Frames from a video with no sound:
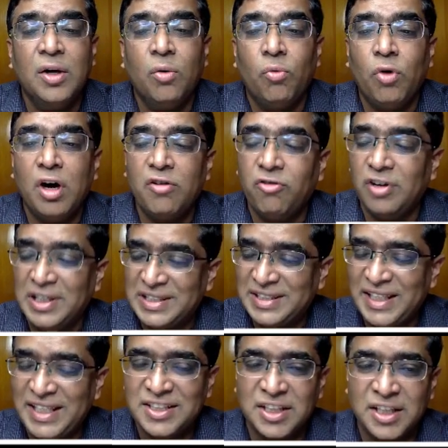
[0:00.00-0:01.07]
Walk for
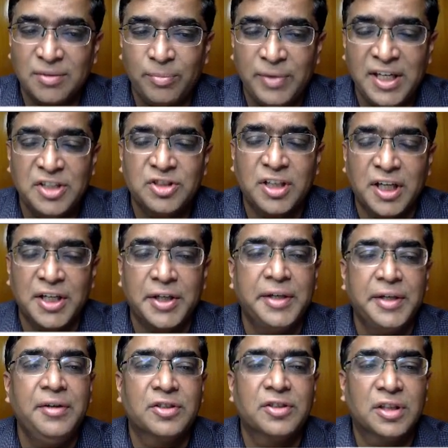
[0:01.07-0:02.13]
6 minutes
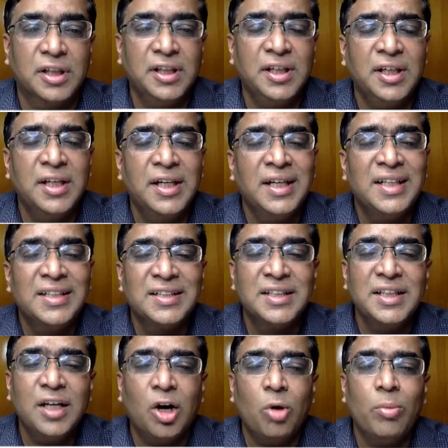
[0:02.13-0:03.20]
continuously.
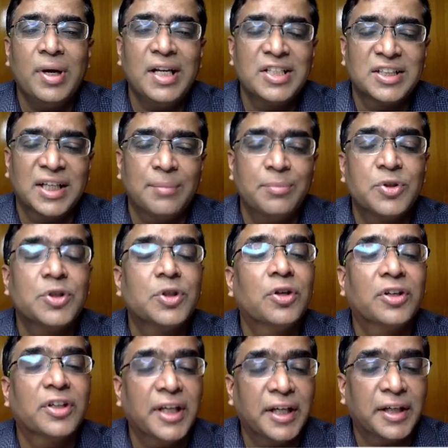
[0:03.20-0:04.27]
See how many steps you are
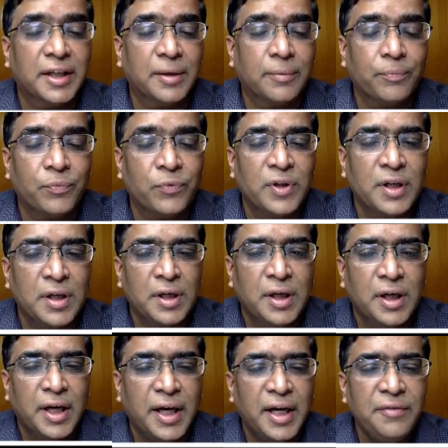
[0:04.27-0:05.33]
taking.
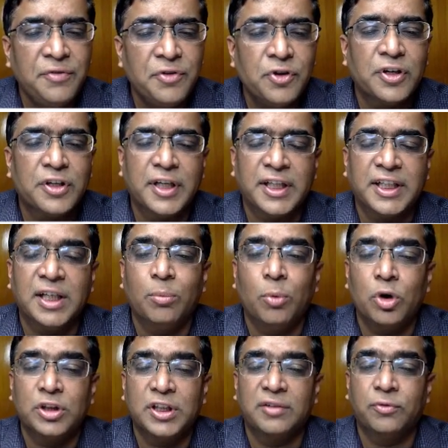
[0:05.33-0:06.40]
If you are taking
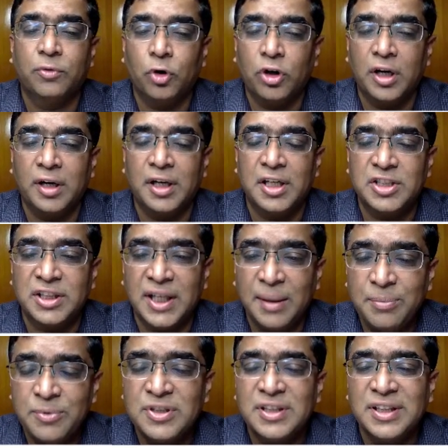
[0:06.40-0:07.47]
more than 400
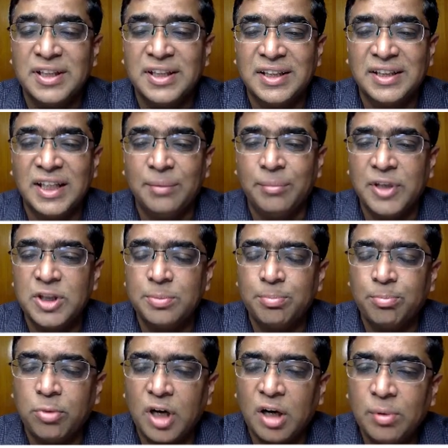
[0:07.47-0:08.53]
steps, that means
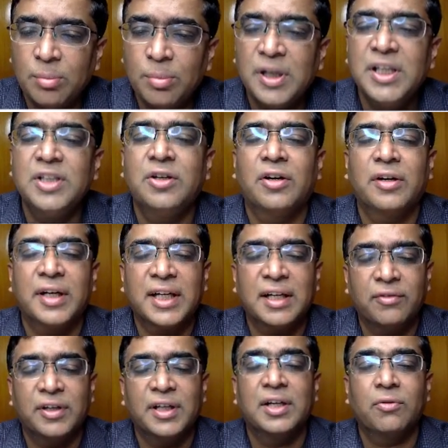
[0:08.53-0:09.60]
probably you are
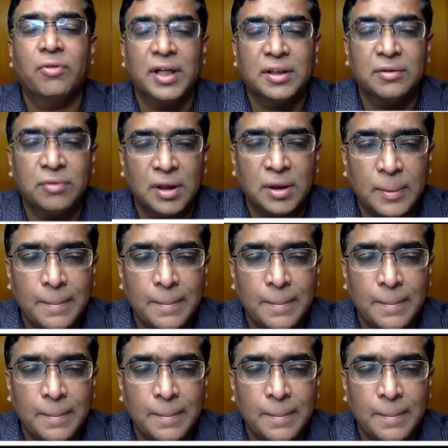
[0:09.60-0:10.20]
recovering quite well.